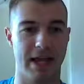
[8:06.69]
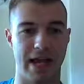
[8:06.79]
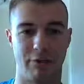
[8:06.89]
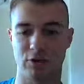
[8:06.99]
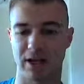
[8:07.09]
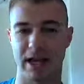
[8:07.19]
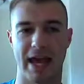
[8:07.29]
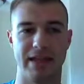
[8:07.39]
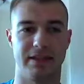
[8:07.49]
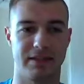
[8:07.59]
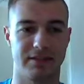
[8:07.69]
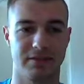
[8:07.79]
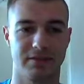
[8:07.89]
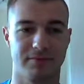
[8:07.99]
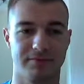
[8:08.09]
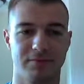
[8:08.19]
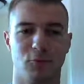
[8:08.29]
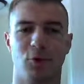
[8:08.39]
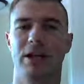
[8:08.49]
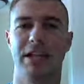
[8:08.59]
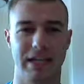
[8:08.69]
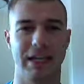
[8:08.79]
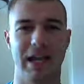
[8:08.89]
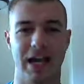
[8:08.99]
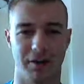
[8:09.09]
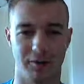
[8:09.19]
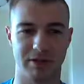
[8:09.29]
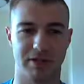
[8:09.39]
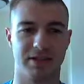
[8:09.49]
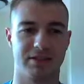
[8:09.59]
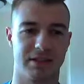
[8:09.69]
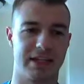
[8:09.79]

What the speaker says: If we try to add this, we're going to get an error because